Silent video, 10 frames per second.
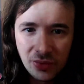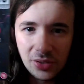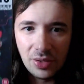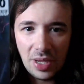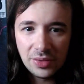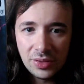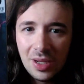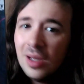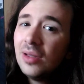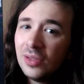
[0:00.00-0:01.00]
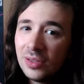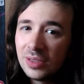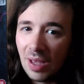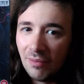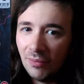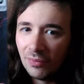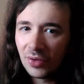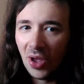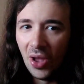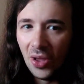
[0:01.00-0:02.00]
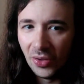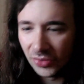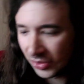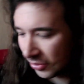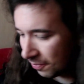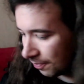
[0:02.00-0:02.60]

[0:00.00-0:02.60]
So that's The Seventh Curse.